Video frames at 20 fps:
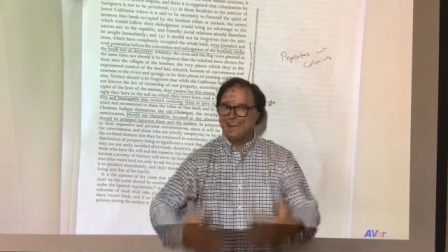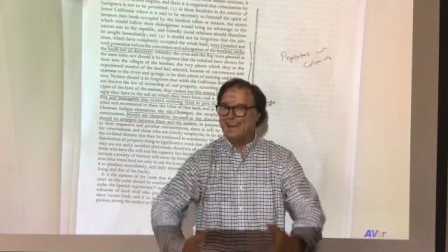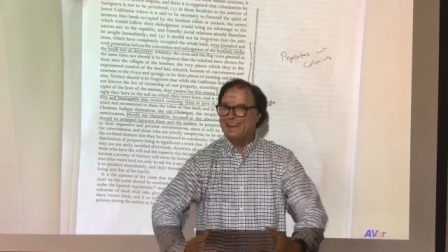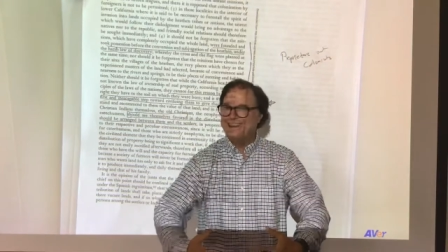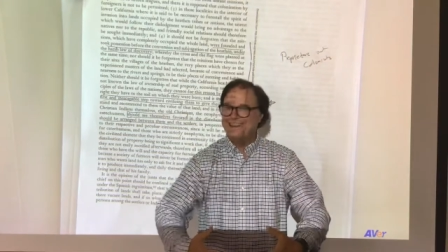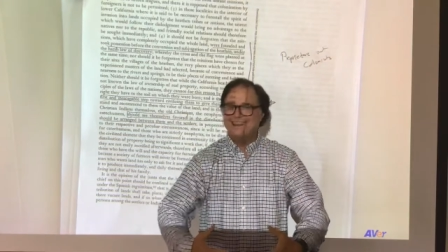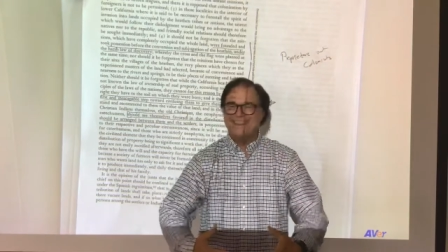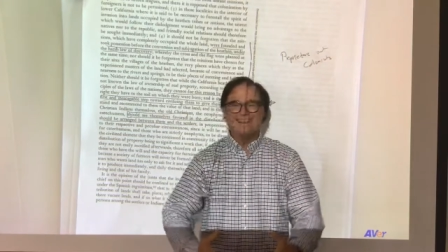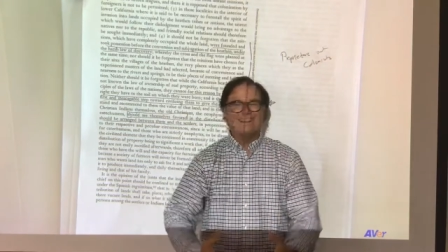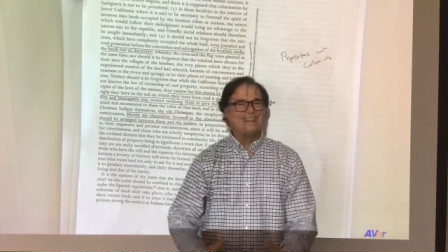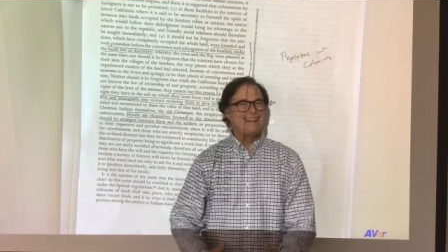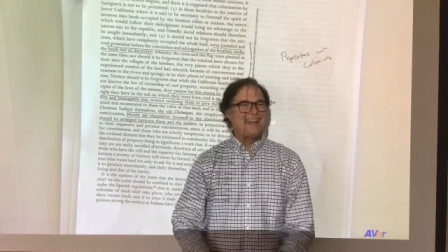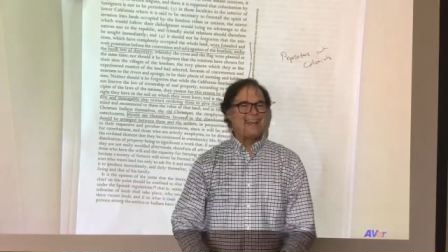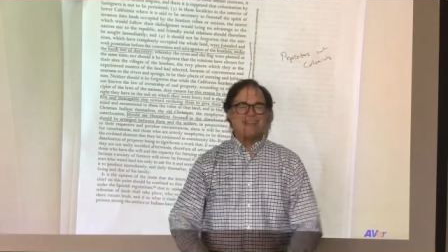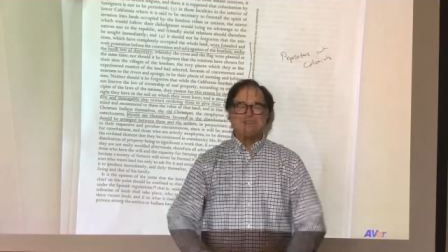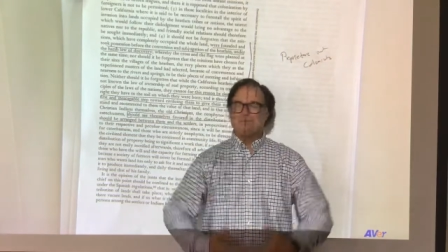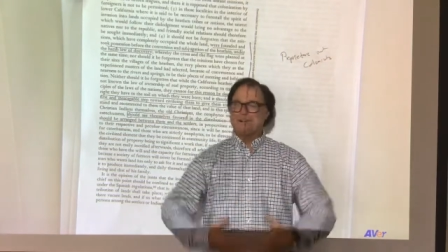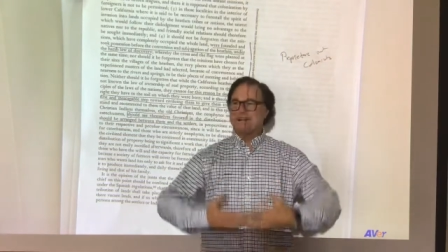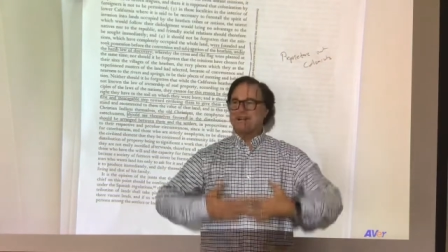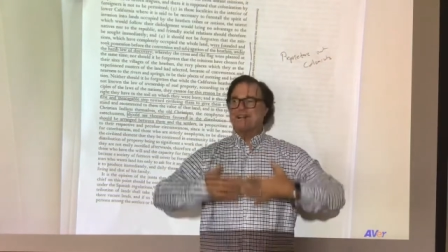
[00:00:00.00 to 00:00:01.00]
Indian
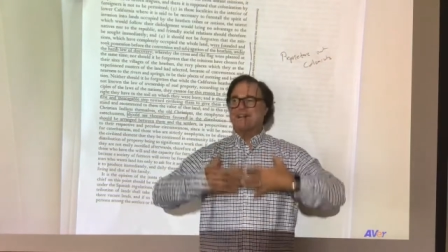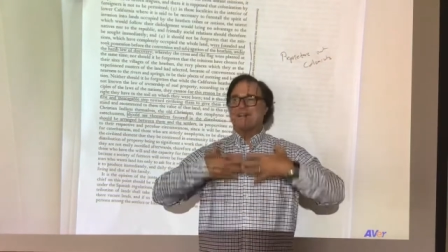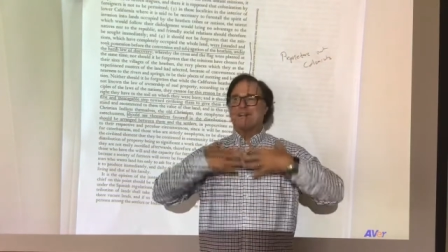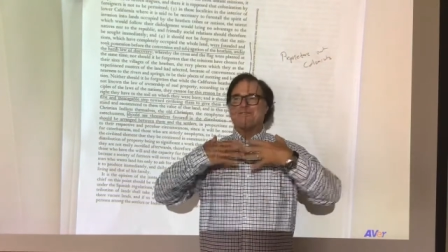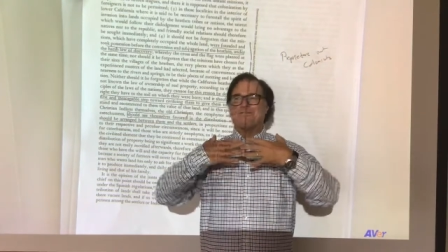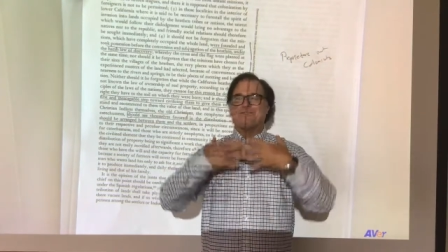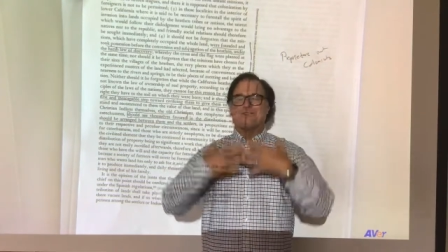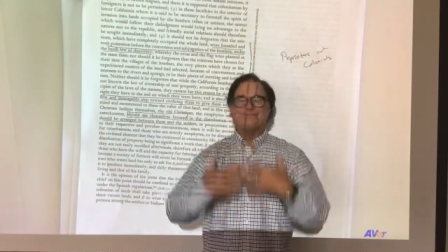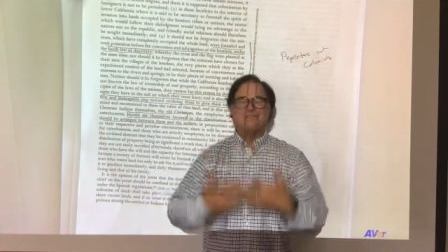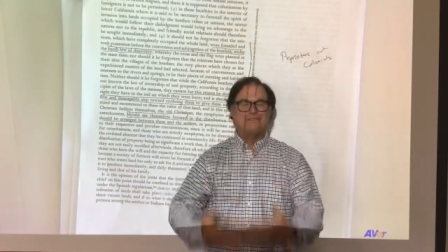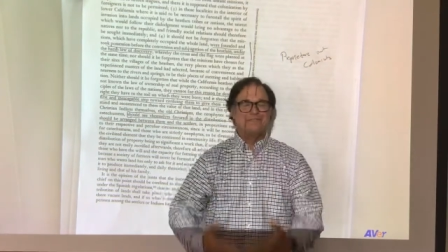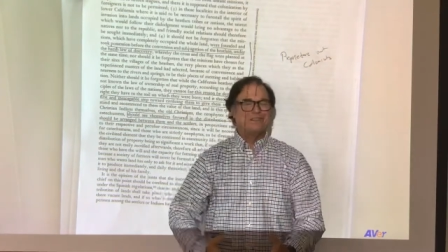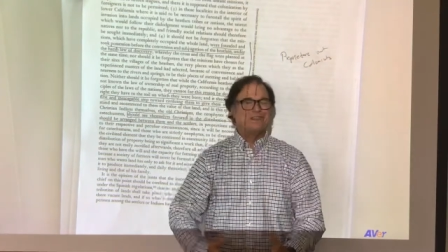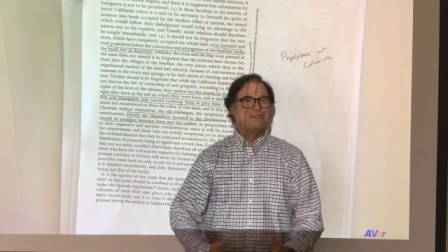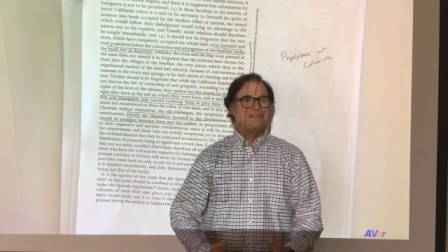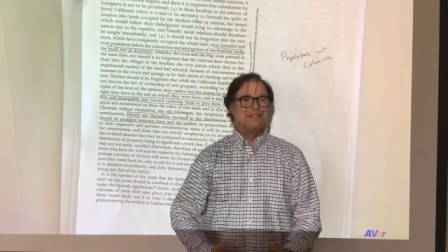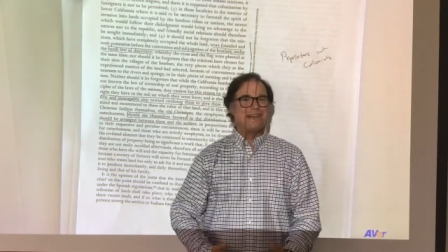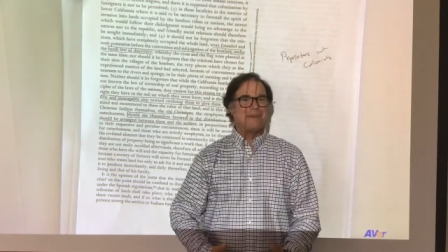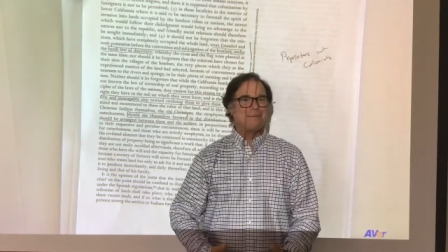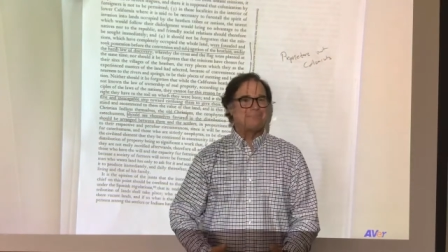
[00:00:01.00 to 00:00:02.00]
land. We are going to
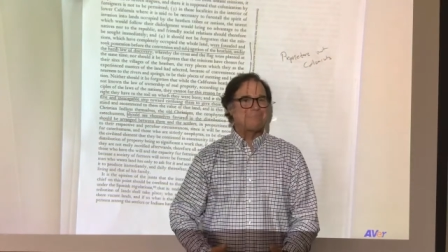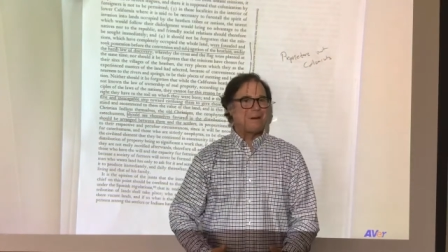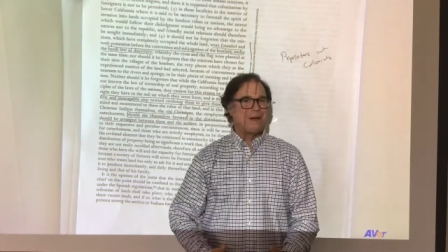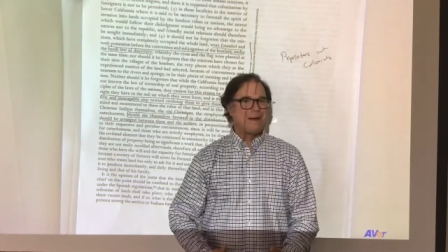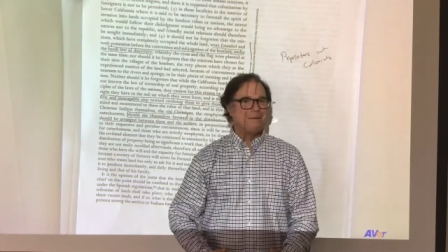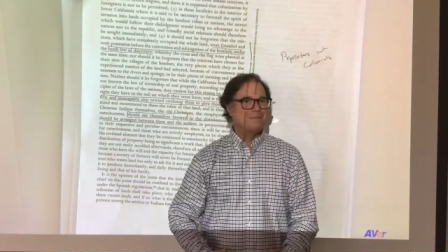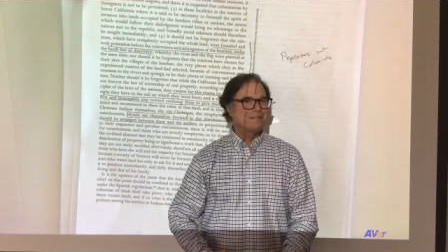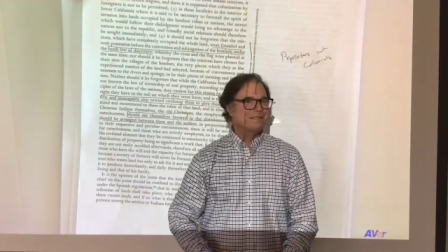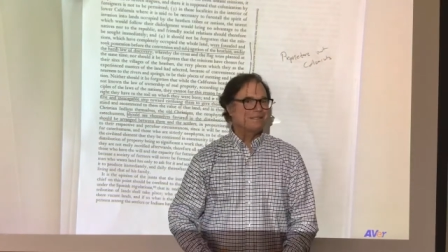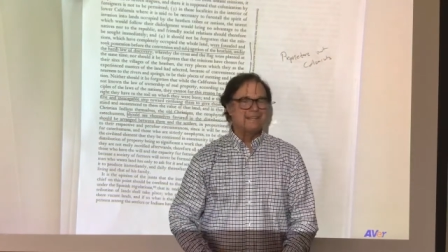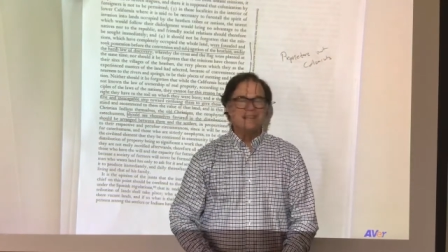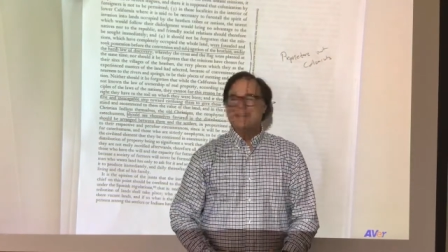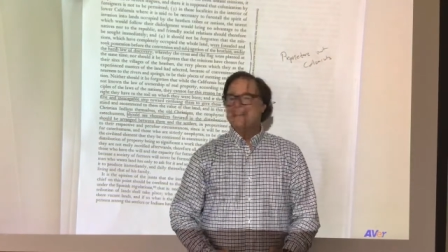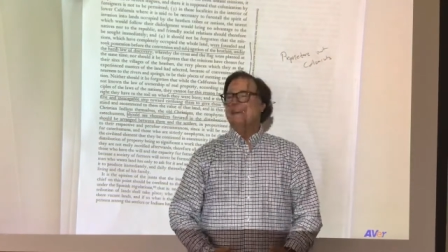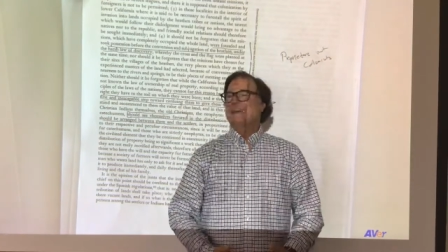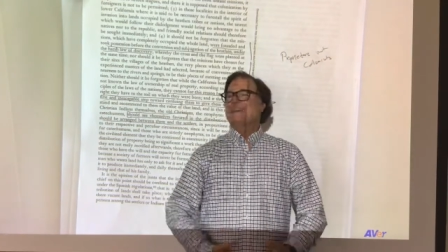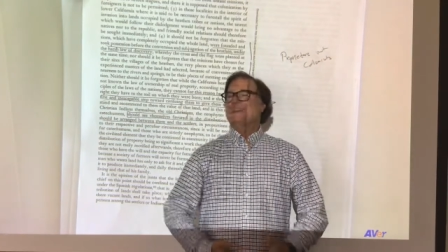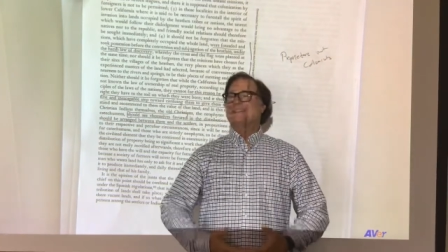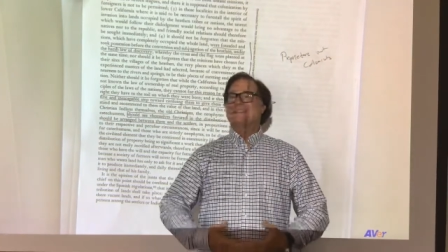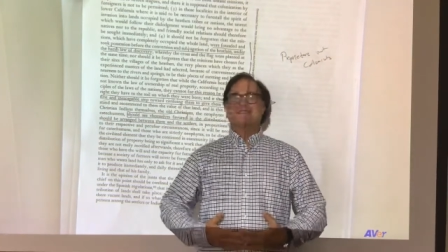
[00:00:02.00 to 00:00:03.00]
fulfill that promise
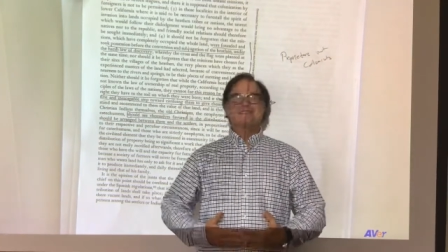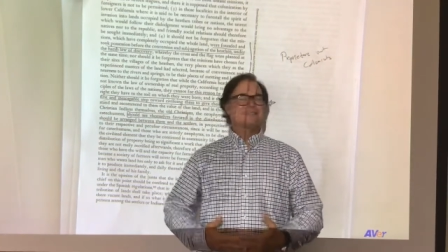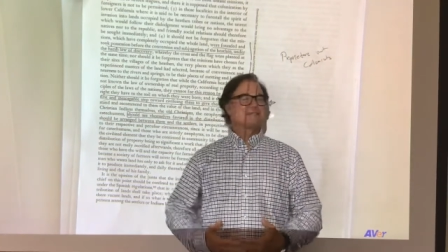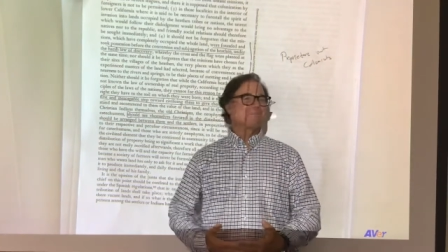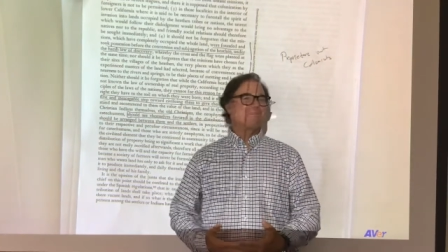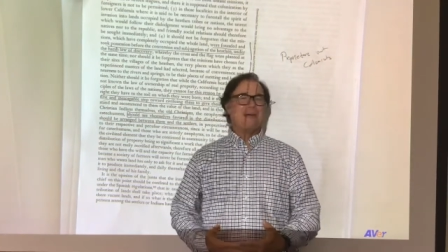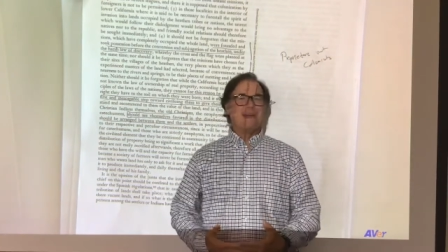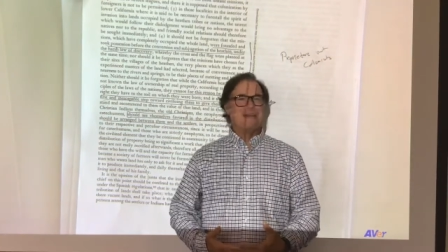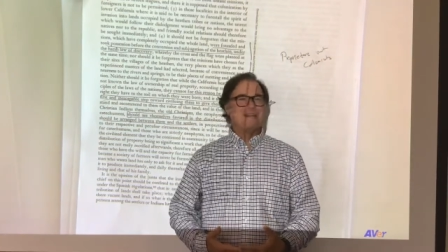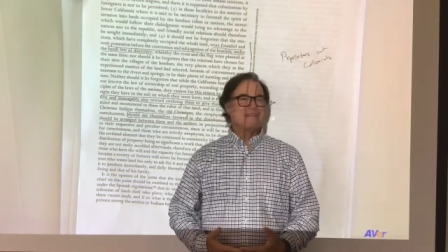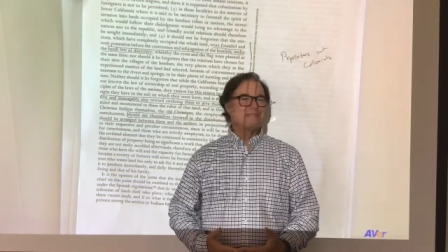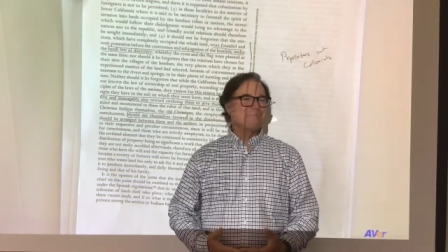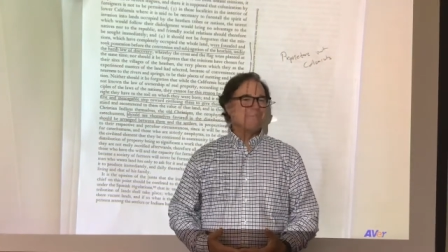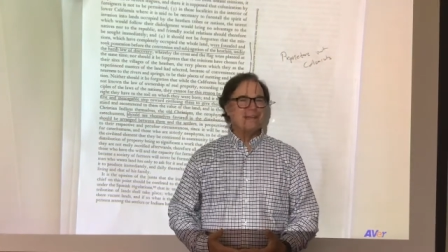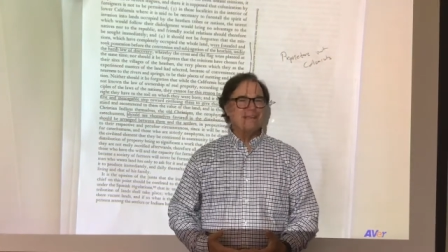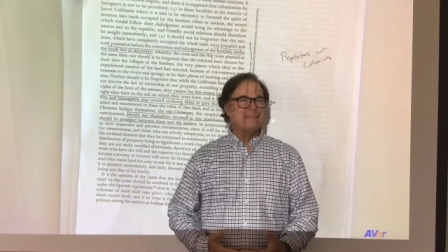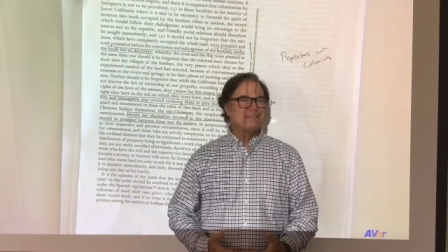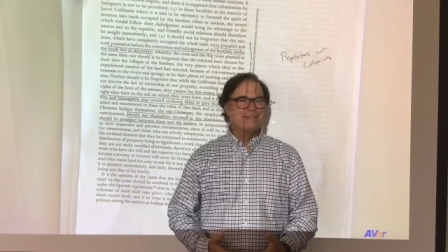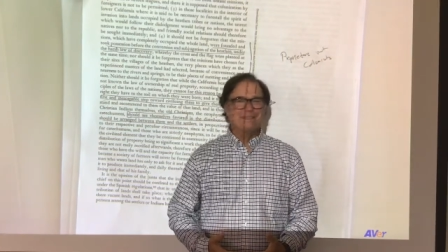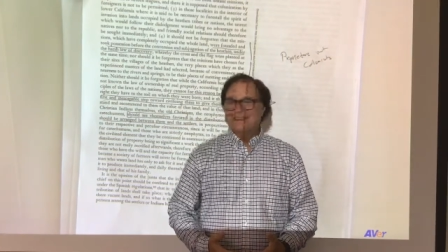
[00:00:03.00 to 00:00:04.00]
that the Spanish
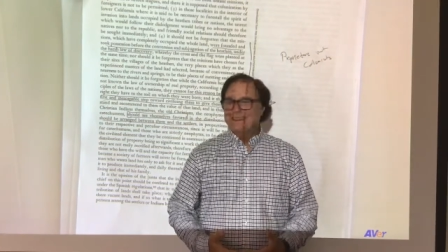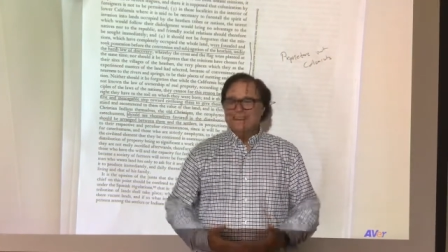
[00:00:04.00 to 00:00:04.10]
made